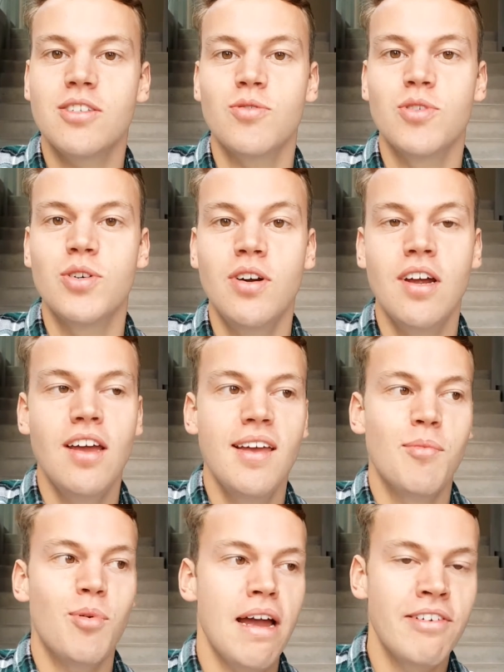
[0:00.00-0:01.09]
through
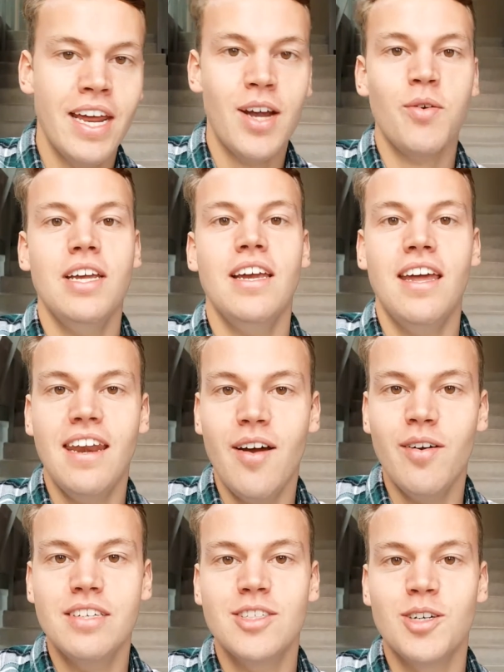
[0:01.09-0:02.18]
private equity, and now
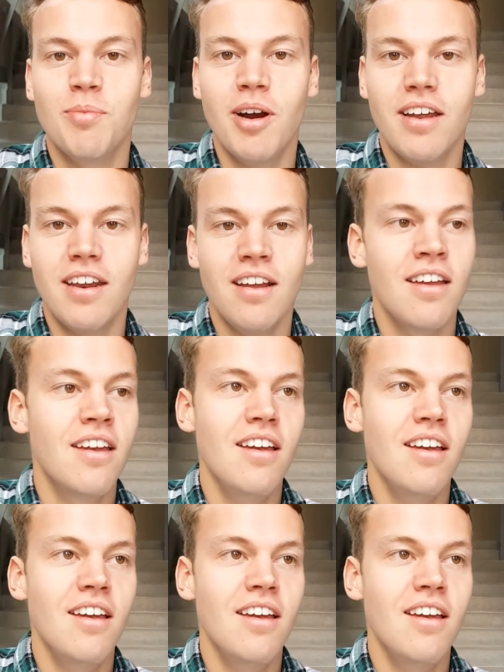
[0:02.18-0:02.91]
in digital marketing.